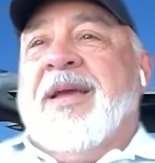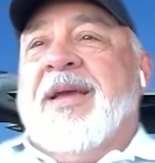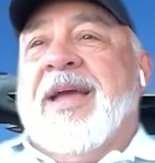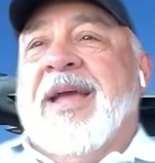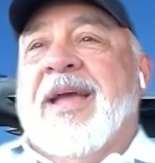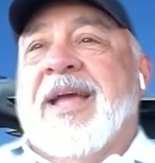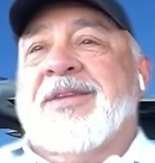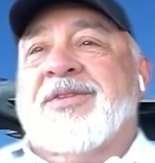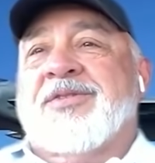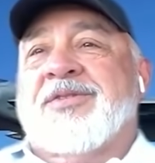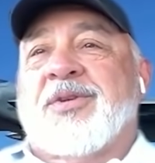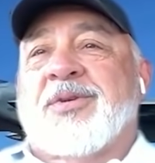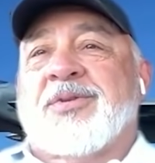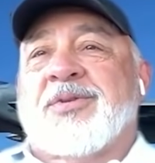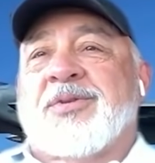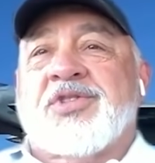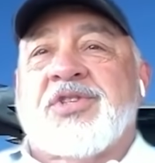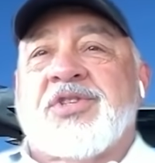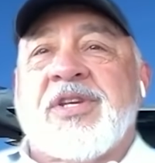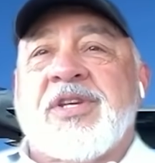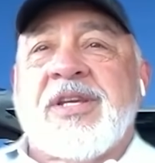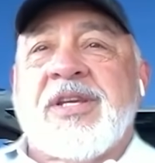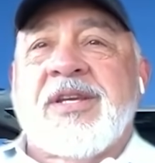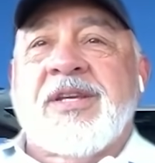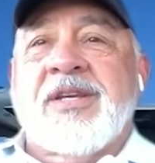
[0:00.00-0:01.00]
And so
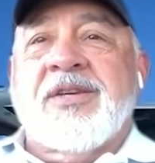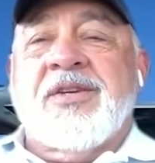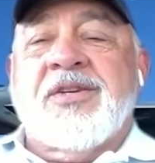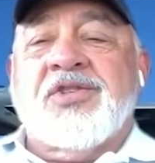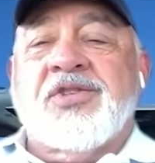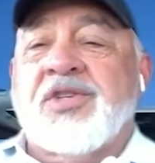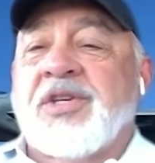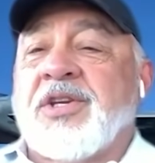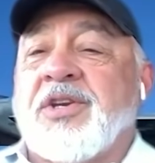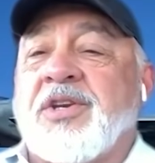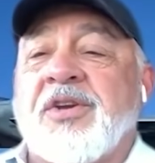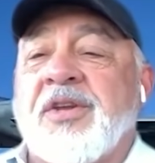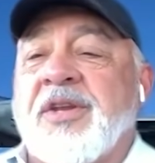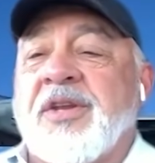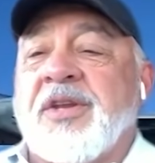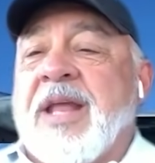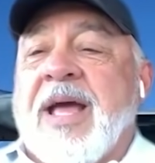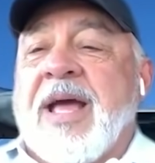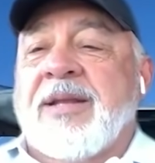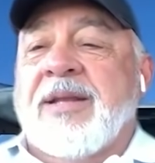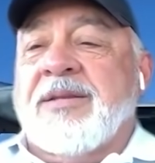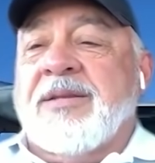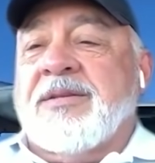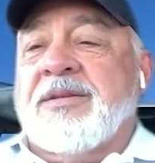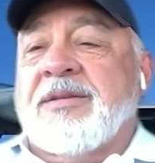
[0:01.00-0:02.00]
she she could
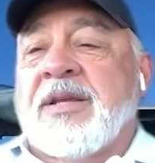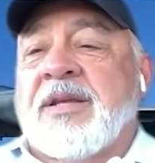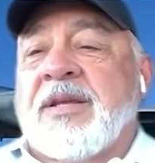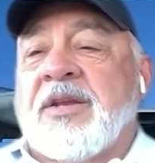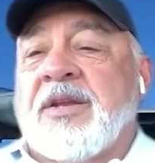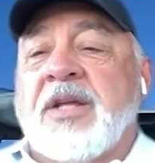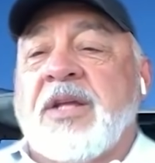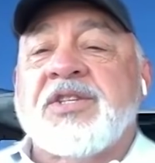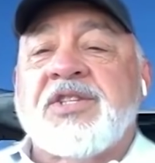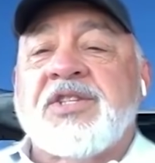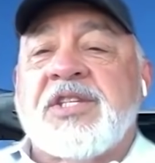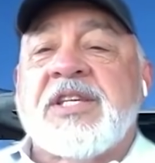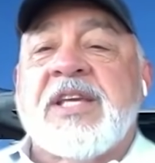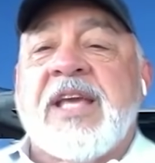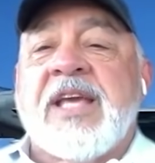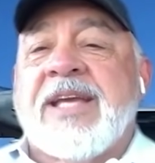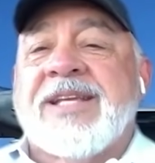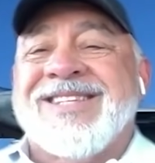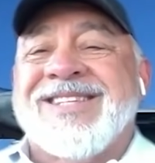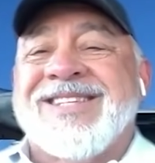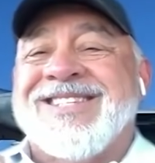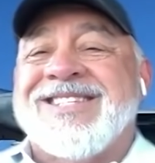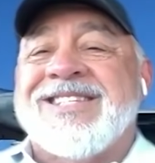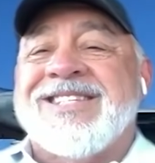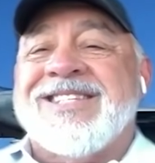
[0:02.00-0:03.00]
not
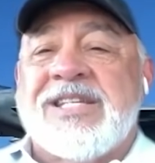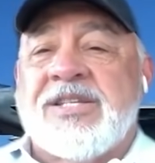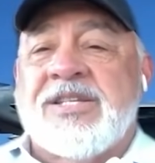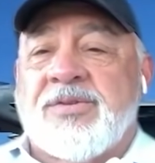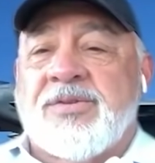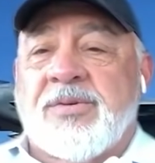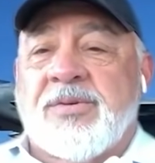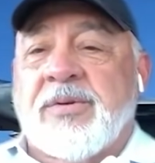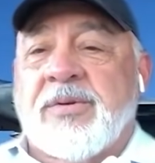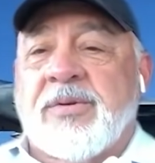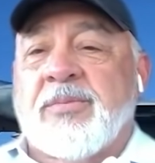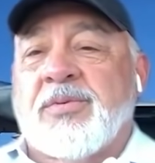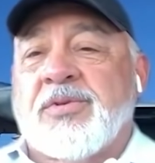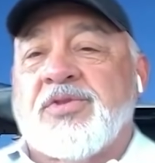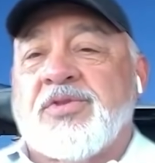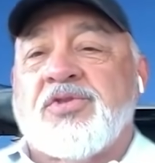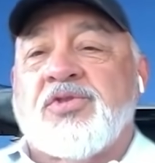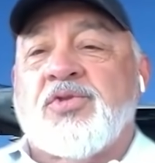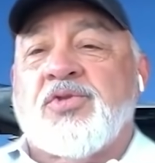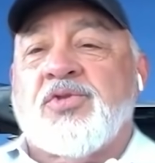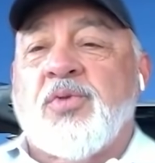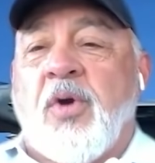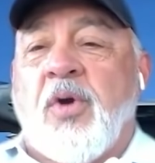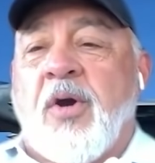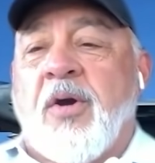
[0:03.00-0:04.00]
enunciate Cesar. It was
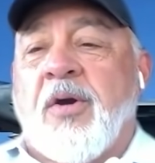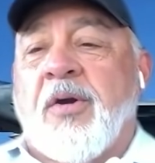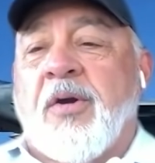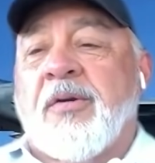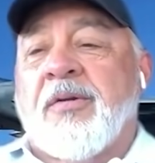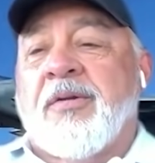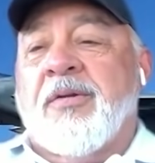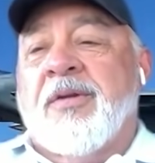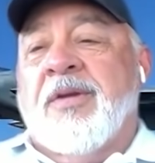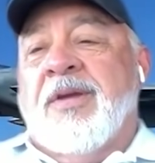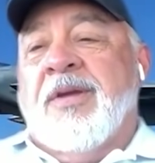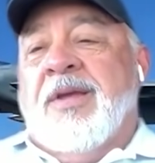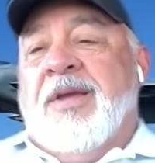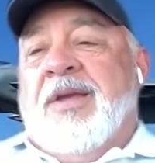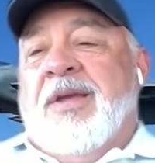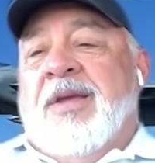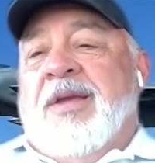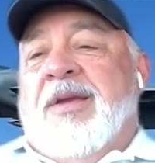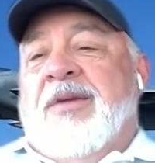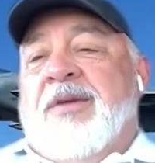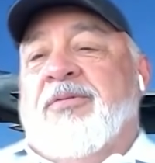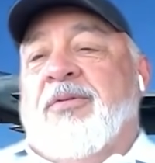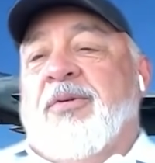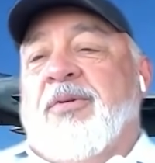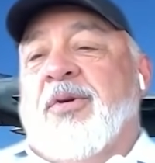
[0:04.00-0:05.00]
too hard
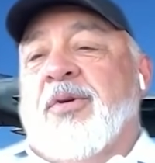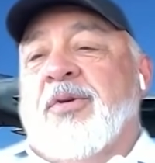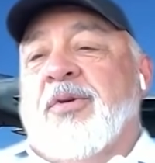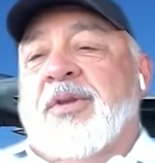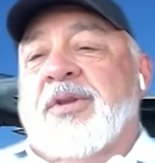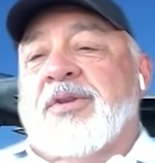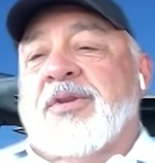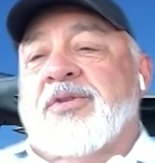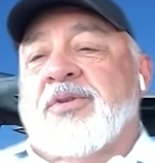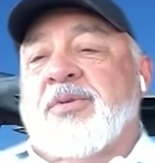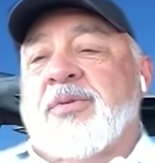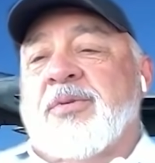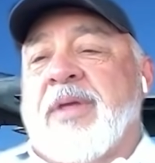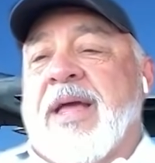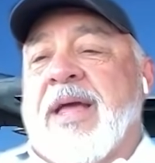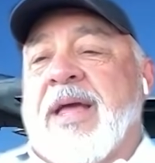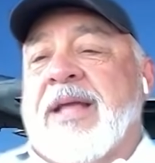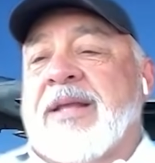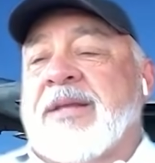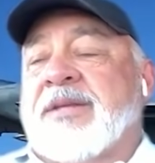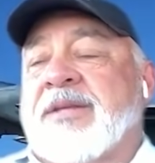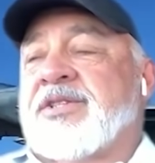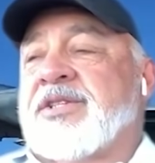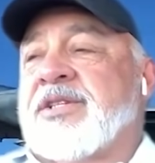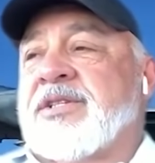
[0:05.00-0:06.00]
for her to do
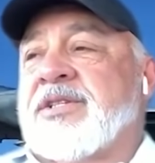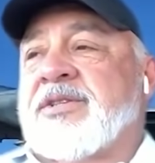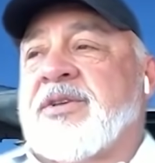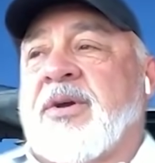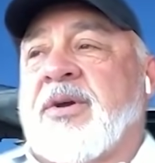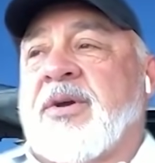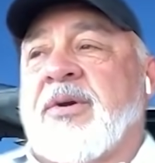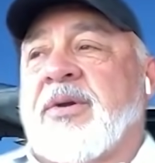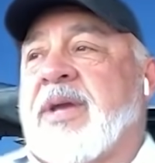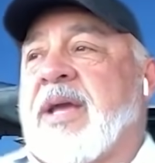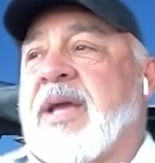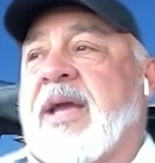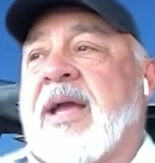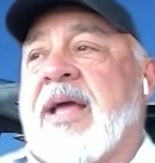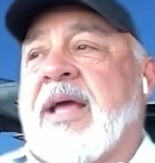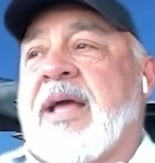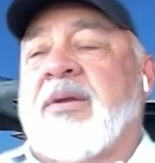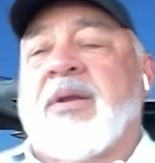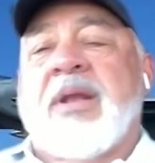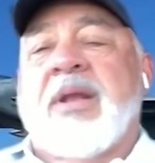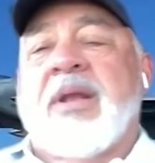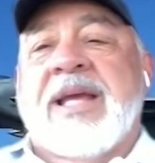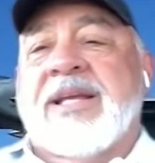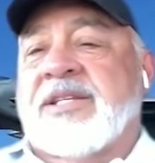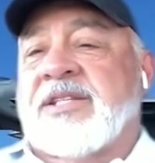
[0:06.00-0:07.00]
that. And she's go, "Okay, I
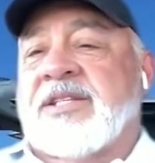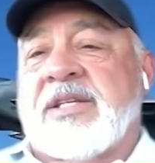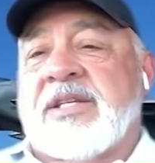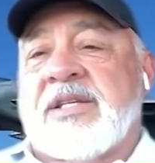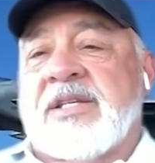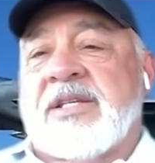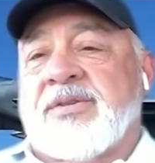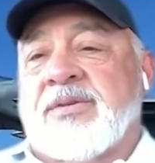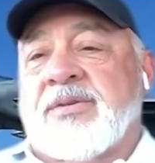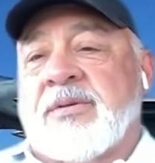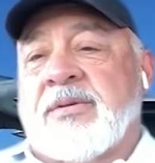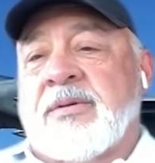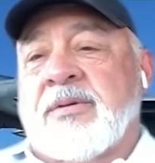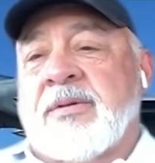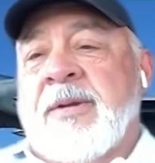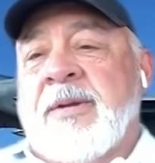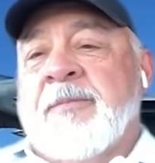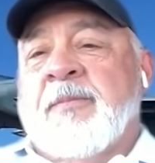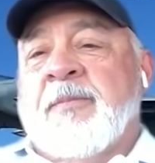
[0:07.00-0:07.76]
don't like Cesar."